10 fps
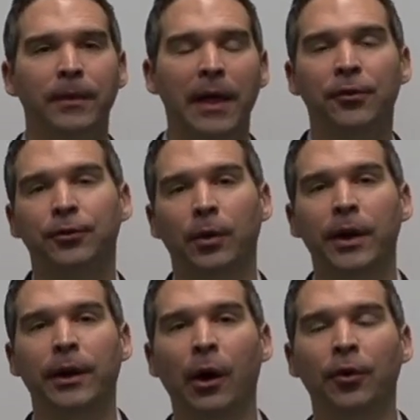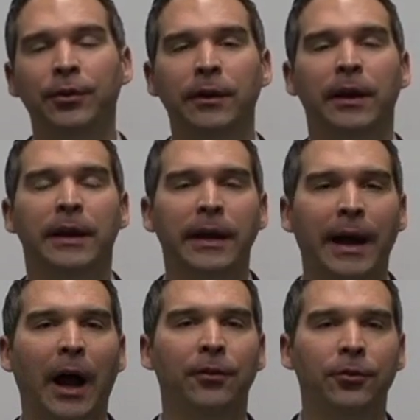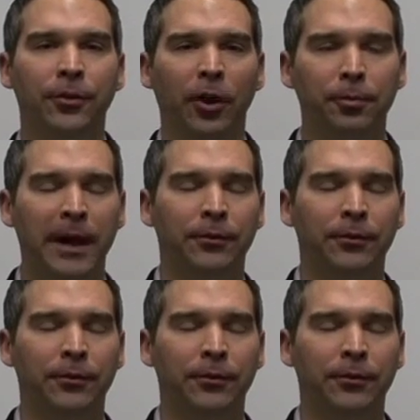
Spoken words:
And the story goes, he got his adjustment